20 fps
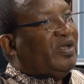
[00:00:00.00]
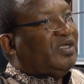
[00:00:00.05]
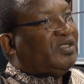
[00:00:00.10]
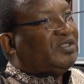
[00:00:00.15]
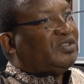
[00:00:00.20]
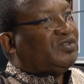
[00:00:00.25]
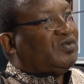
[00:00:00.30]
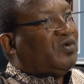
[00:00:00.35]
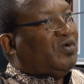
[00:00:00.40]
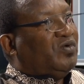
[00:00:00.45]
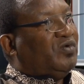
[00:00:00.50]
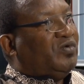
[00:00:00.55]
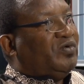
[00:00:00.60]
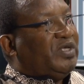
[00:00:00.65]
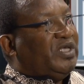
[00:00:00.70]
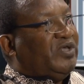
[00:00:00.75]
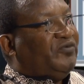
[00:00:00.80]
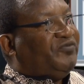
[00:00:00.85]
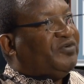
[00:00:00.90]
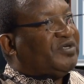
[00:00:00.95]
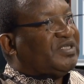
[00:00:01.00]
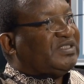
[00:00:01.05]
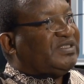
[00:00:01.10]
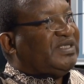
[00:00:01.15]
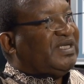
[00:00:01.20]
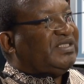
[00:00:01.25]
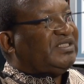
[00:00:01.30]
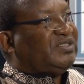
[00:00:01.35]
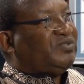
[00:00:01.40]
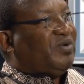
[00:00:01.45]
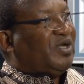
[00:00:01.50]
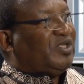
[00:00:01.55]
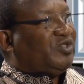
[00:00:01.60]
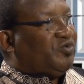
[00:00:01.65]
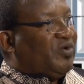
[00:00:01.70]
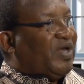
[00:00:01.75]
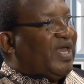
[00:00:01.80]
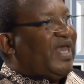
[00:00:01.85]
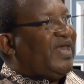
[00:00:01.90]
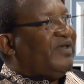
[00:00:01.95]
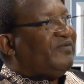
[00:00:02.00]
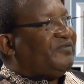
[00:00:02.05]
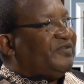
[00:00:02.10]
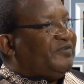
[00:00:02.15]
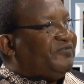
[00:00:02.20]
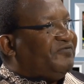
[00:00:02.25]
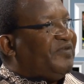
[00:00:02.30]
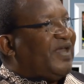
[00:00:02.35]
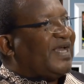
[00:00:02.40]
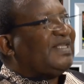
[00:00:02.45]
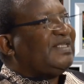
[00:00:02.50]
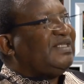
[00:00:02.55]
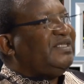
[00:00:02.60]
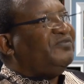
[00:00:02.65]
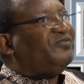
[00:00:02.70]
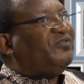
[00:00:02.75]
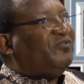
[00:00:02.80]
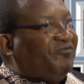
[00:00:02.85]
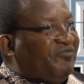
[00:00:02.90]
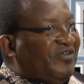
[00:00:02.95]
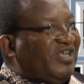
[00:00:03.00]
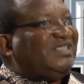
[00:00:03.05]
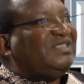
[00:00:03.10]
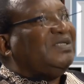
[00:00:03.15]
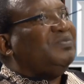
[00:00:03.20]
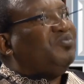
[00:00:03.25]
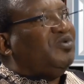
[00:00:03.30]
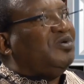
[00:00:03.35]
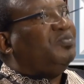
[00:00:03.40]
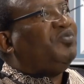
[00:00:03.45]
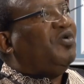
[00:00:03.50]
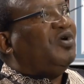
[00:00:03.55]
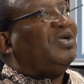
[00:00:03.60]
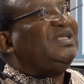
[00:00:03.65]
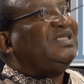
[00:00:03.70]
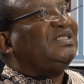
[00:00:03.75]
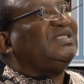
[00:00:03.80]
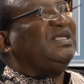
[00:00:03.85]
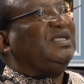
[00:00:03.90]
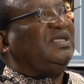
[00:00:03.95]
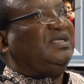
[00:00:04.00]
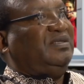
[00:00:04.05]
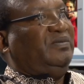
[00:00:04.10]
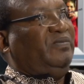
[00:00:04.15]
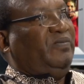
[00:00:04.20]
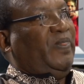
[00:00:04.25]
So if, for instance, we were to have effective, visible policing,